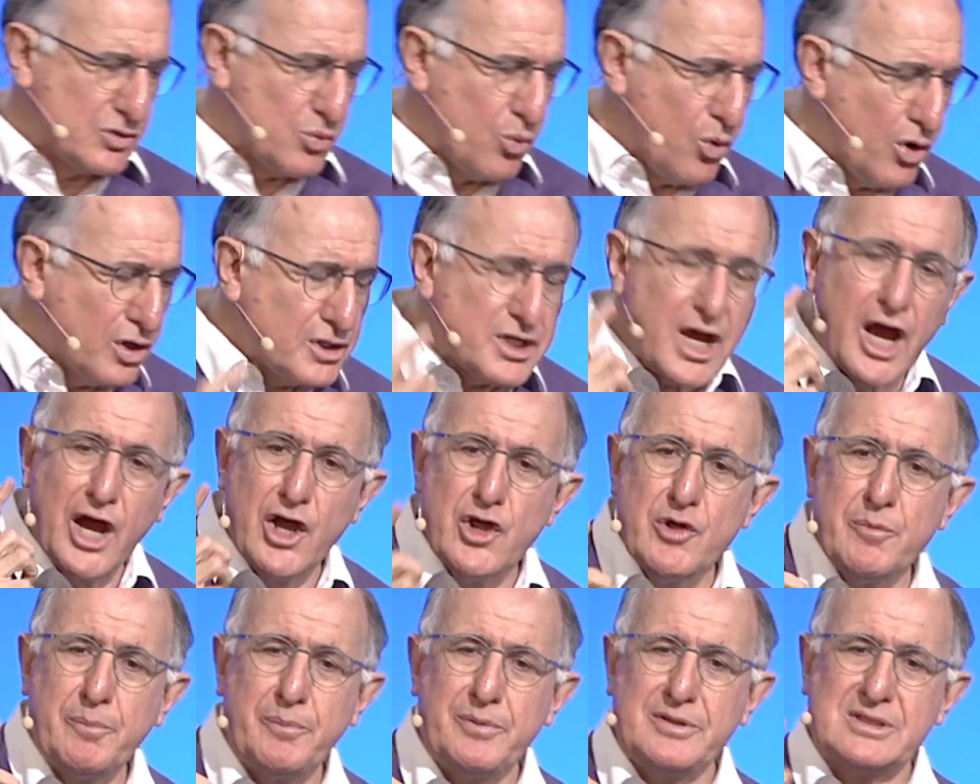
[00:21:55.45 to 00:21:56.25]
What
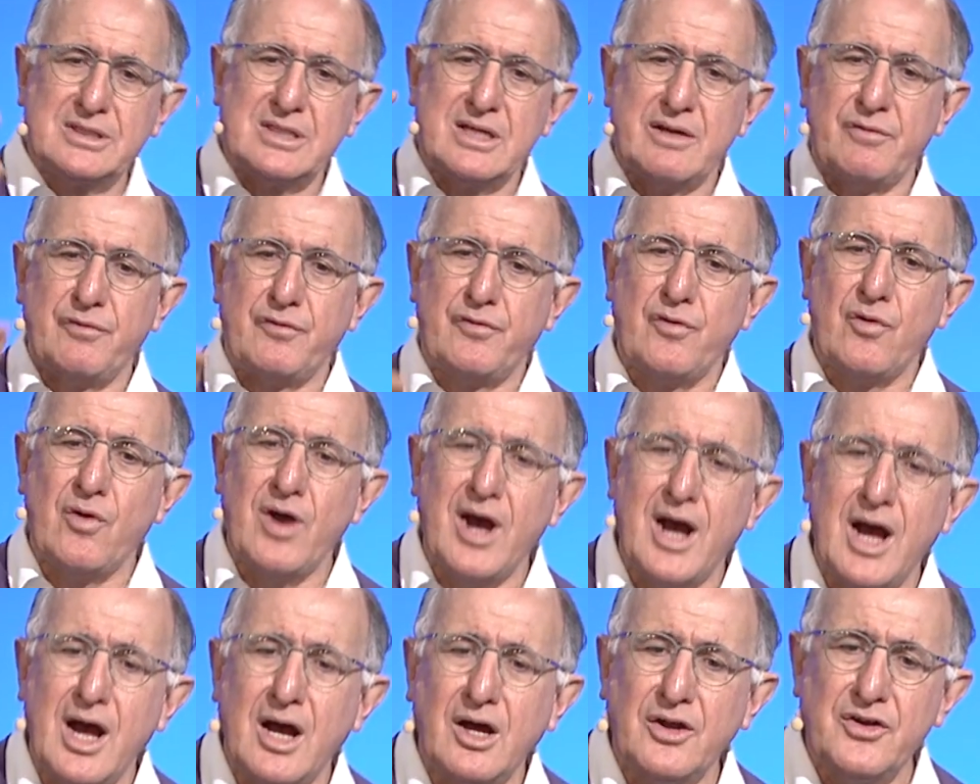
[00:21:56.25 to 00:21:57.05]
hope is there for
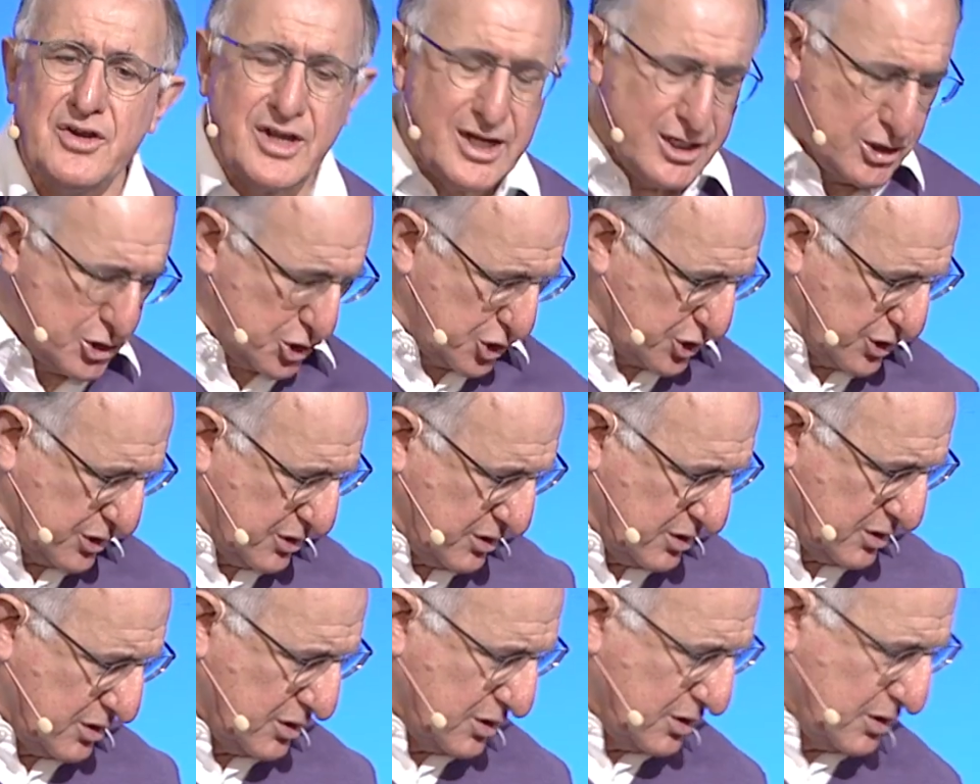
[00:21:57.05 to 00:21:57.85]
our
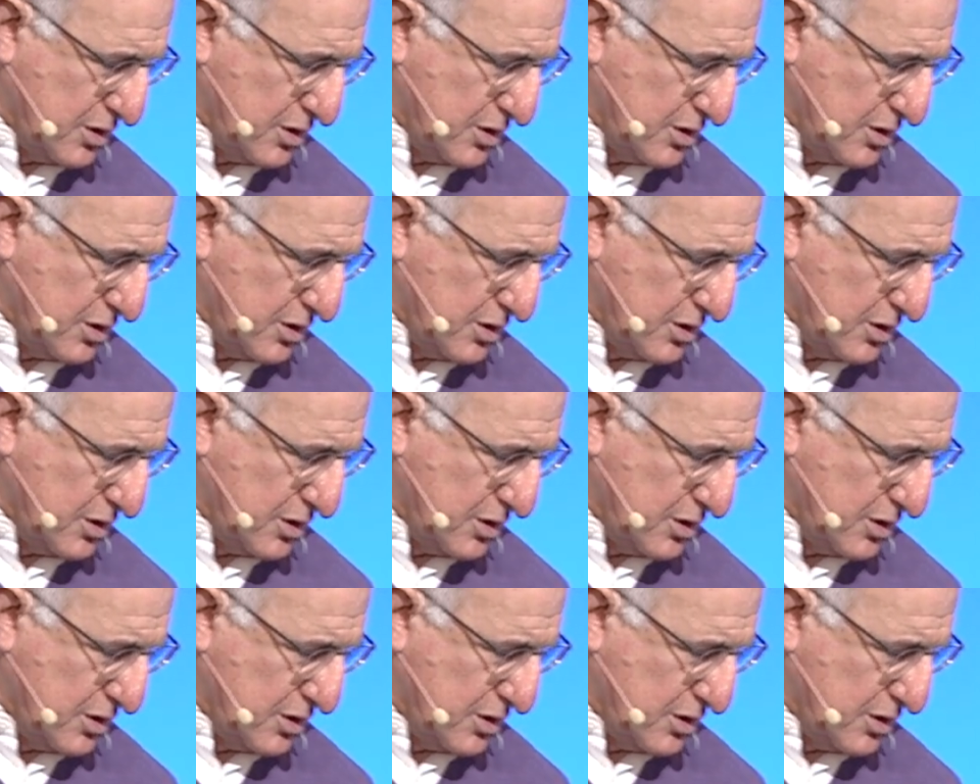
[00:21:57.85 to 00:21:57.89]
nation?